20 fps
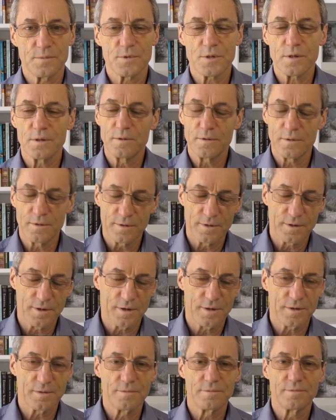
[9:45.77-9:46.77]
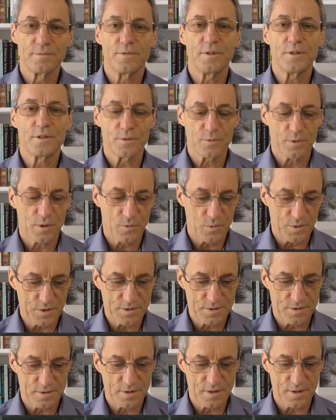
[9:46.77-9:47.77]
So you're going to get feature
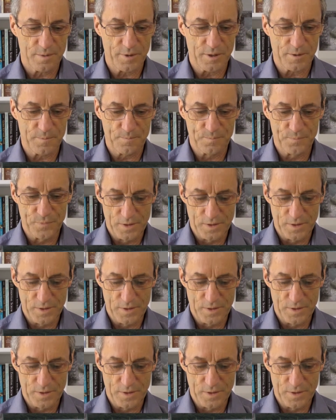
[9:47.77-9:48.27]
requests that come out.